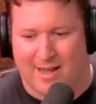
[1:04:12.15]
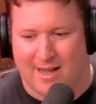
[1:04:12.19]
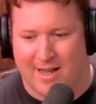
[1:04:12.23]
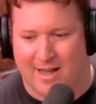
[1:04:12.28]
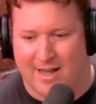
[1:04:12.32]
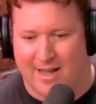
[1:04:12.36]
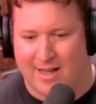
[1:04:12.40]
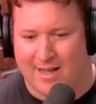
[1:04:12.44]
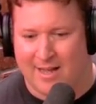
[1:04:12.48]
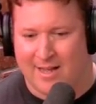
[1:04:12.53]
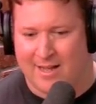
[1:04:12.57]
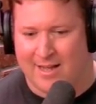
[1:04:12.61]

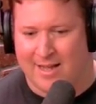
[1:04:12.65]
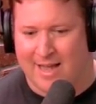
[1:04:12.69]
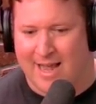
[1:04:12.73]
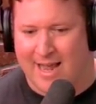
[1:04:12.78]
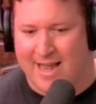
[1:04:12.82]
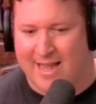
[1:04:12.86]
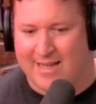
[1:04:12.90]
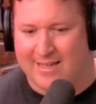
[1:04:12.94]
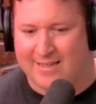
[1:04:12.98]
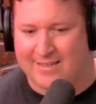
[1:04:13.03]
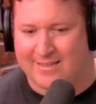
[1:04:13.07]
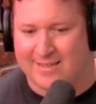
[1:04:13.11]

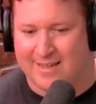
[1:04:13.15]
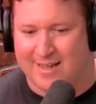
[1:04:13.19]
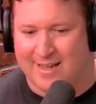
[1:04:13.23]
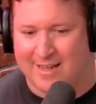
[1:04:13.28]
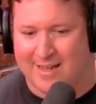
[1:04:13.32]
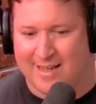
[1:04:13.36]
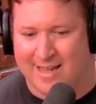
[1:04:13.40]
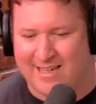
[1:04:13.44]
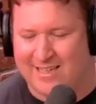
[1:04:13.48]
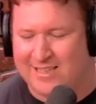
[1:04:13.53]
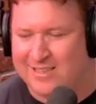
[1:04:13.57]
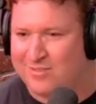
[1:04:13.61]

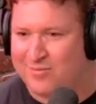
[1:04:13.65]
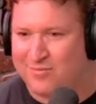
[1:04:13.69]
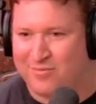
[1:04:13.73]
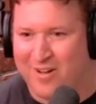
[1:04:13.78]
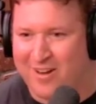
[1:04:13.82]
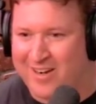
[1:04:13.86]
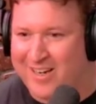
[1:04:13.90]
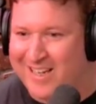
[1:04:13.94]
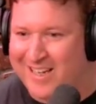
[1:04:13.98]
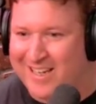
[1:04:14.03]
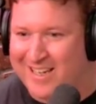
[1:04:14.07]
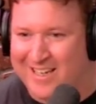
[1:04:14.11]
And he's
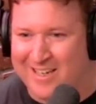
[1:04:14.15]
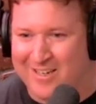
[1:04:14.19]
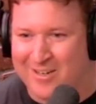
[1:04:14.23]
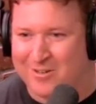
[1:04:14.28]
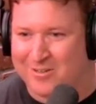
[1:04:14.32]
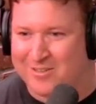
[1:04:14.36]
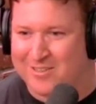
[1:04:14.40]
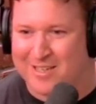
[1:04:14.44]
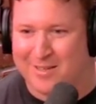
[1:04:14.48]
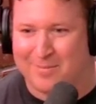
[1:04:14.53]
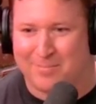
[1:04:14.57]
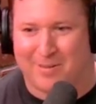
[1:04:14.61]
funny. He
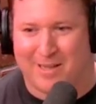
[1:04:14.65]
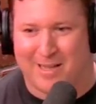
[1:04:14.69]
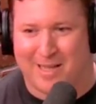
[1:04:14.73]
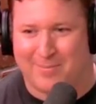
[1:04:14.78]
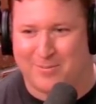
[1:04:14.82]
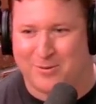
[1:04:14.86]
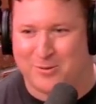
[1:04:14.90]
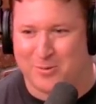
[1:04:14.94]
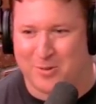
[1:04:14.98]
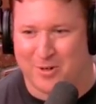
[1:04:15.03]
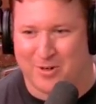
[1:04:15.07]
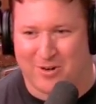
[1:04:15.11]
knows how to play
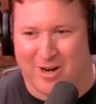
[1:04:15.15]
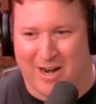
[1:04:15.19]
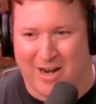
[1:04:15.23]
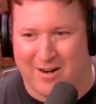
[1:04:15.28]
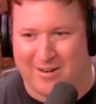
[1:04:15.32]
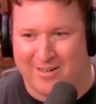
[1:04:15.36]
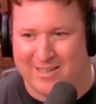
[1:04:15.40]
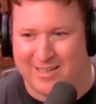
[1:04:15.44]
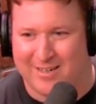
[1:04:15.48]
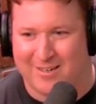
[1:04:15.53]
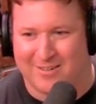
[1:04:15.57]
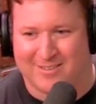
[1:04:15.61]
up to a
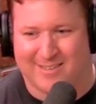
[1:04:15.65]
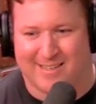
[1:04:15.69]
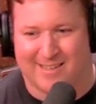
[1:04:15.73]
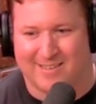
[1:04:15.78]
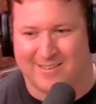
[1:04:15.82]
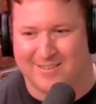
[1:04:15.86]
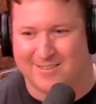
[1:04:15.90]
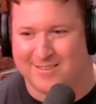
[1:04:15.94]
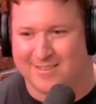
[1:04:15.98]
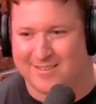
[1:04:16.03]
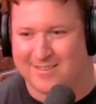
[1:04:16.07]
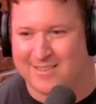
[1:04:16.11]
crowd. He knows how to
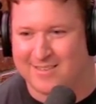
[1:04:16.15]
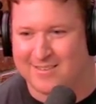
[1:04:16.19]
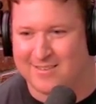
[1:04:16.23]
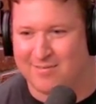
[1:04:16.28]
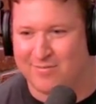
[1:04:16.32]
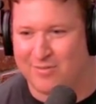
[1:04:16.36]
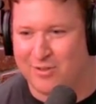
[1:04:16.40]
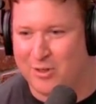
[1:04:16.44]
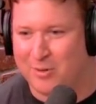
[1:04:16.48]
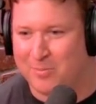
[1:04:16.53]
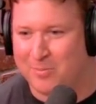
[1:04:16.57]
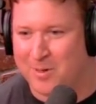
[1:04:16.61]
use his sense
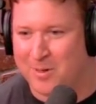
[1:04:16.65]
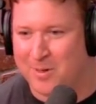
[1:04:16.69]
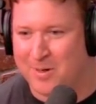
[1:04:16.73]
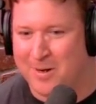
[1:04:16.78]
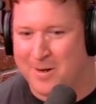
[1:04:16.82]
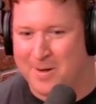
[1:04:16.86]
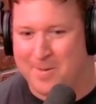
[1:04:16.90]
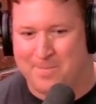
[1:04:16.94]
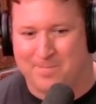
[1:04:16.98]
of humor.